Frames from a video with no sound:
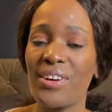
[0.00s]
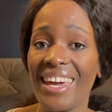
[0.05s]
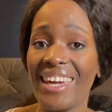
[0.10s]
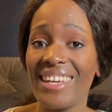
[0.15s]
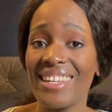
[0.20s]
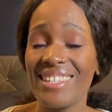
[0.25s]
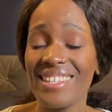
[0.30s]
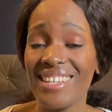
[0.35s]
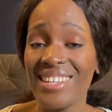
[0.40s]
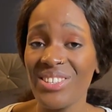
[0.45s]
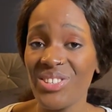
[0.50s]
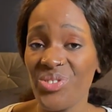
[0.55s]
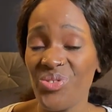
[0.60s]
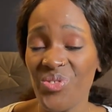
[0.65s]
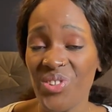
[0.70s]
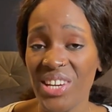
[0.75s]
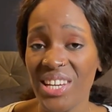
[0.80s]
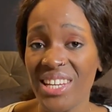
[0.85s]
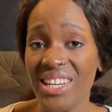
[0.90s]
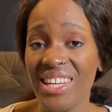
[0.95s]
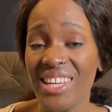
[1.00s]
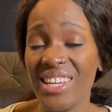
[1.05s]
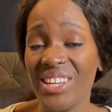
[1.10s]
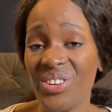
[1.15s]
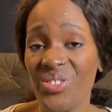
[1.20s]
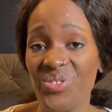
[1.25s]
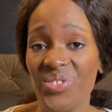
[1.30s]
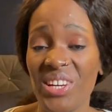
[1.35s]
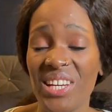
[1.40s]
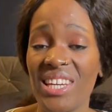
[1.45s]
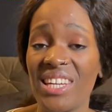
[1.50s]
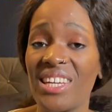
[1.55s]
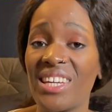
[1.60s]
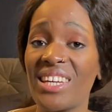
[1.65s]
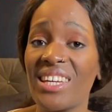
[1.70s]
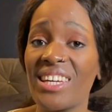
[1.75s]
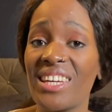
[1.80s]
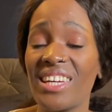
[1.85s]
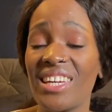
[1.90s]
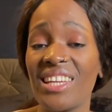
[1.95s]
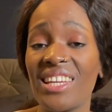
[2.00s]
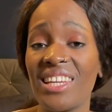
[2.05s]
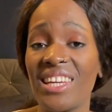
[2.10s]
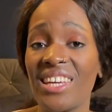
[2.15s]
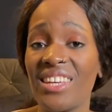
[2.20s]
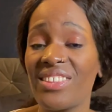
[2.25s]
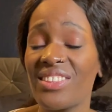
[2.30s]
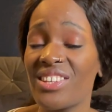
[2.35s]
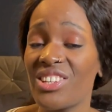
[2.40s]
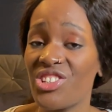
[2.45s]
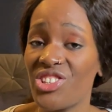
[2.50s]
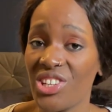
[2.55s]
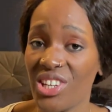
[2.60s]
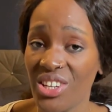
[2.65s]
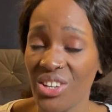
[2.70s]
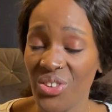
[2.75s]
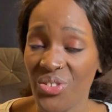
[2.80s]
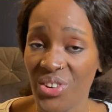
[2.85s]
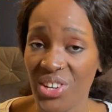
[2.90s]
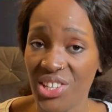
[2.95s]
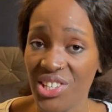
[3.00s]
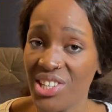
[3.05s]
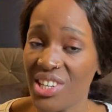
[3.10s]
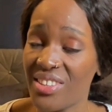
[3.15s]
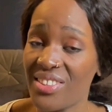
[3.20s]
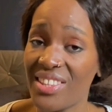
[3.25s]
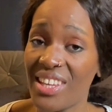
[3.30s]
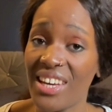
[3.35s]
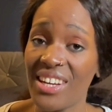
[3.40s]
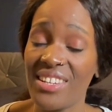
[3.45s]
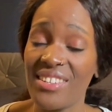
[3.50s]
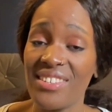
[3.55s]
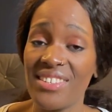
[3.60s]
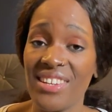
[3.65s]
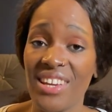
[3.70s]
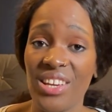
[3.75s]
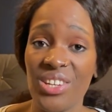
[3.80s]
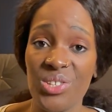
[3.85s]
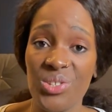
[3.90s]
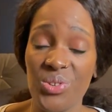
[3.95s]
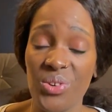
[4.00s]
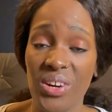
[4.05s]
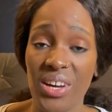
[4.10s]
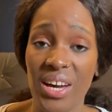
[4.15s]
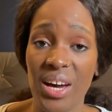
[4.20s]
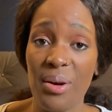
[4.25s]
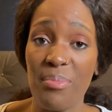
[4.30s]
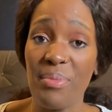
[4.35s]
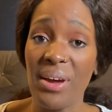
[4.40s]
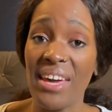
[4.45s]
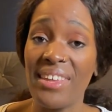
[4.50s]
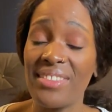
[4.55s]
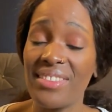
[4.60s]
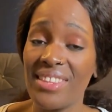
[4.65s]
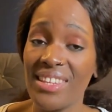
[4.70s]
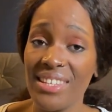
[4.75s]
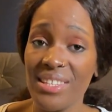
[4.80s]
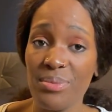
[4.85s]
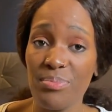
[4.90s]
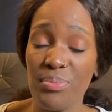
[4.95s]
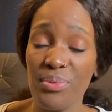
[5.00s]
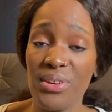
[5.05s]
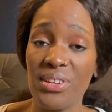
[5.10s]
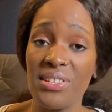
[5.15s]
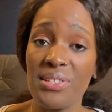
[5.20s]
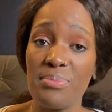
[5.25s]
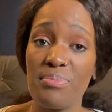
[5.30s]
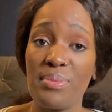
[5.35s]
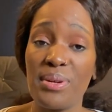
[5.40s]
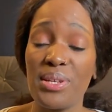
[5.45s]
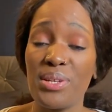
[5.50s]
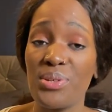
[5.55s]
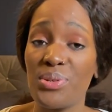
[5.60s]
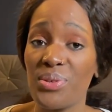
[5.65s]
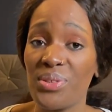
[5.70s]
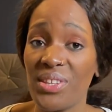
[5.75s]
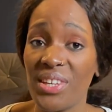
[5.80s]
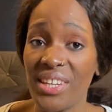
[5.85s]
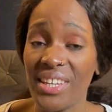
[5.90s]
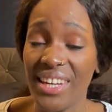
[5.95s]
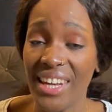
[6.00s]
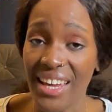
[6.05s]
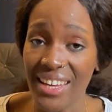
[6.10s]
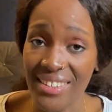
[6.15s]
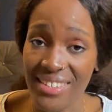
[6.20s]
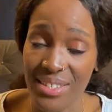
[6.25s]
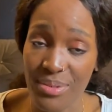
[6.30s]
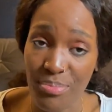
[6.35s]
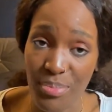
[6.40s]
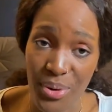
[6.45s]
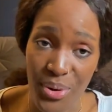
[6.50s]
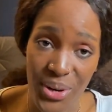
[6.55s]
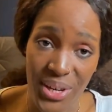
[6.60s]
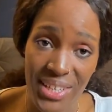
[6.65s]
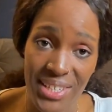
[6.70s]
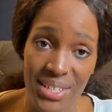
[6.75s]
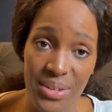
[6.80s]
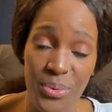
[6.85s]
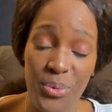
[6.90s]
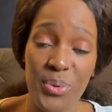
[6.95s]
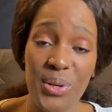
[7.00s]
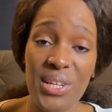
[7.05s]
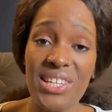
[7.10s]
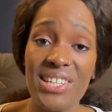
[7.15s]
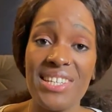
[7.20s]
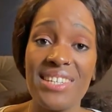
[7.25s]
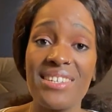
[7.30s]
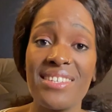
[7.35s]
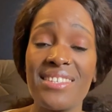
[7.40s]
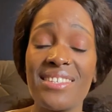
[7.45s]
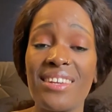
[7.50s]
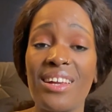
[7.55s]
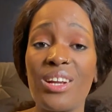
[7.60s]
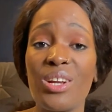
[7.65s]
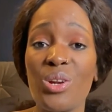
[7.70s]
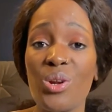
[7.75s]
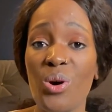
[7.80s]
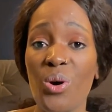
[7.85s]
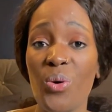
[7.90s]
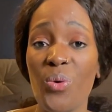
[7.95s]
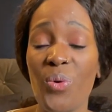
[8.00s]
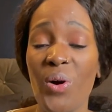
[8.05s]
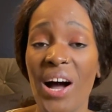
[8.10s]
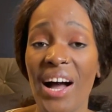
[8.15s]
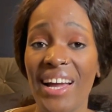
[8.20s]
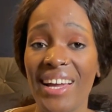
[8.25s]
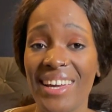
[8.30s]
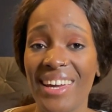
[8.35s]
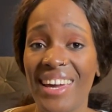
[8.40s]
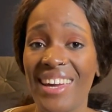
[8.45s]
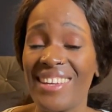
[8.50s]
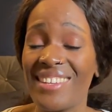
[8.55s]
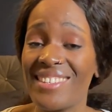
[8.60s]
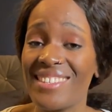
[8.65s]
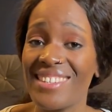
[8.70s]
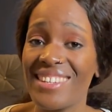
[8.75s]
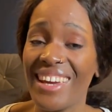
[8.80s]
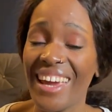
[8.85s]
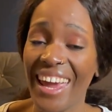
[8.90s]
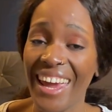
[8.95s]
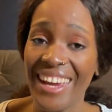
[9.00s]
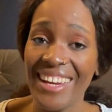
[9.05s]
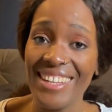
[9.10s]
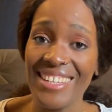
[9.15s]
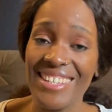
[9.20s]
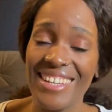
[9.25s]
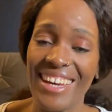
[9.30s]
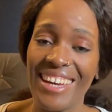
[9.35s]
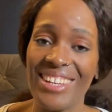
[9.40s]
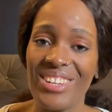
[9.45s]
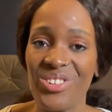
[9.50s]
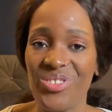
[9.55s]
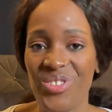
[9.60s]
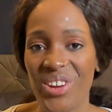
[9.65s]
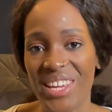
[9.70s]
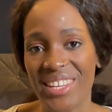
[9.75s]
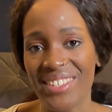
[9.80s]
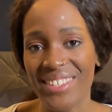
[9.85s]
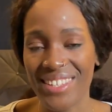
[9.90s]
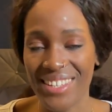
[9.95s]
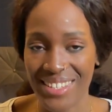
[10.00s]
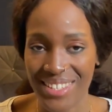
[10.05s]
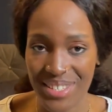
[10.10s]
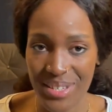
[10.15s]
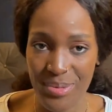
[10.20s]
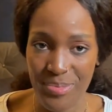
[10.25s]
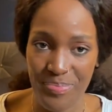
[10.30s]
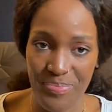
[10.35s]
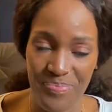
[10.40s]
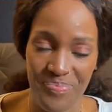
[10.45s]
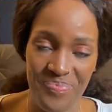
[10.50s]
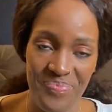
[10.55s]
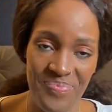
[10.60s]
It is really, really killing the generation that is yet to come. And this brings me to the next point, which is law against hate and racism.